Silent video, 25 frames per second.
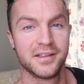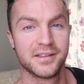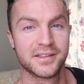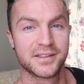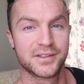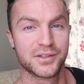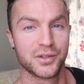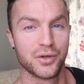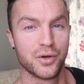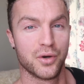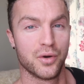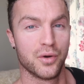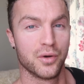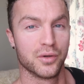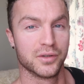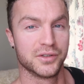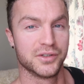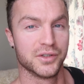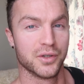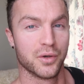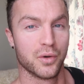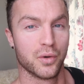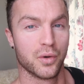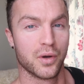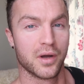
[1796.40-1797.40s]
So,
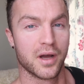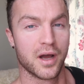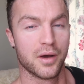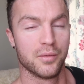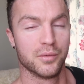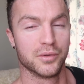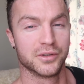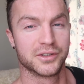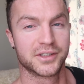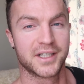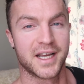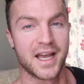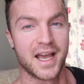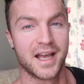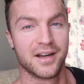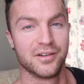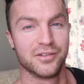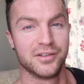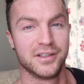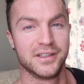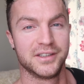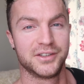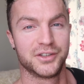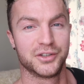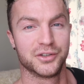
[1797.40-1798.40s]
you know, how much
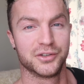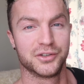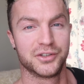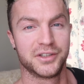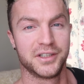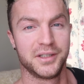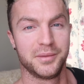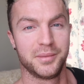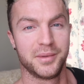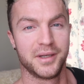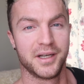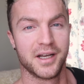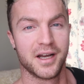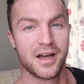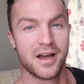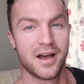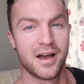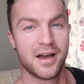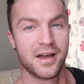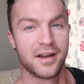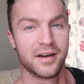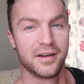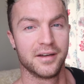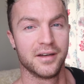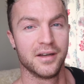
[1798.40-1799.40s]
calories should she be
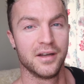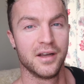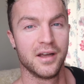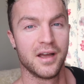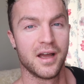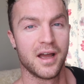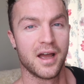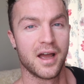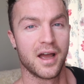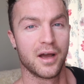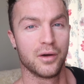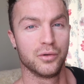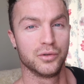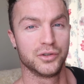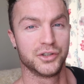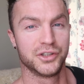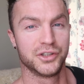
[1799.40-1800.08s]
on, how